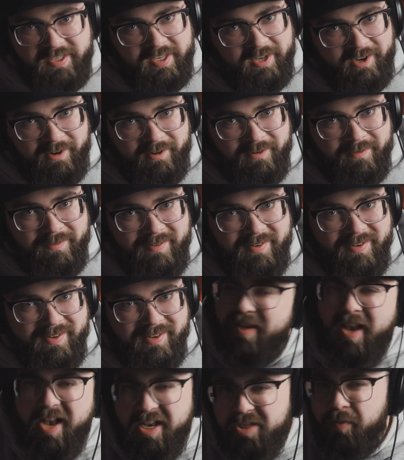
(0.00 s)
So
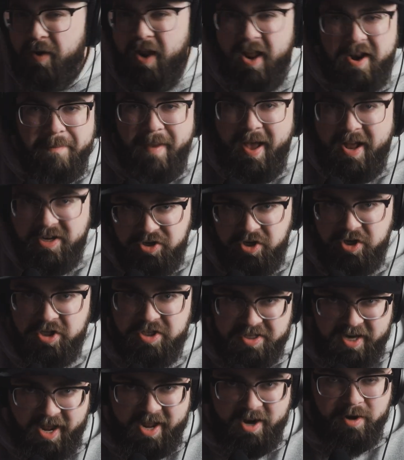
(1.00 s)
this has what I'd imagine your
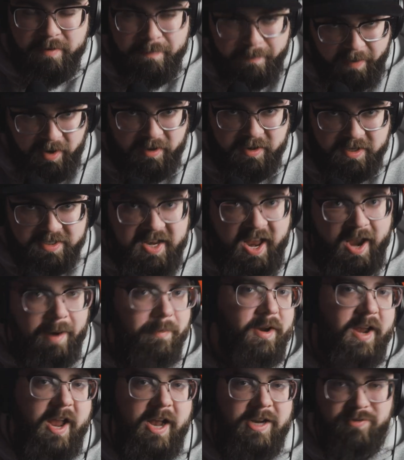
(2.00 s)
standard mirrorless
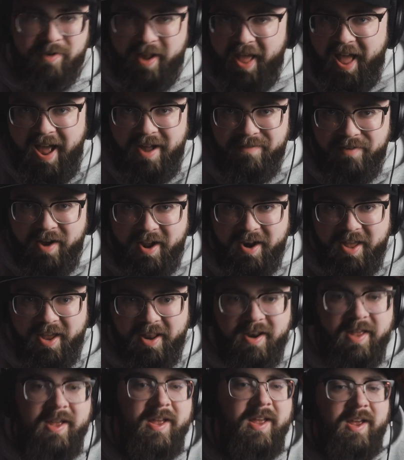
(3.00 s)
camera cage would have on it,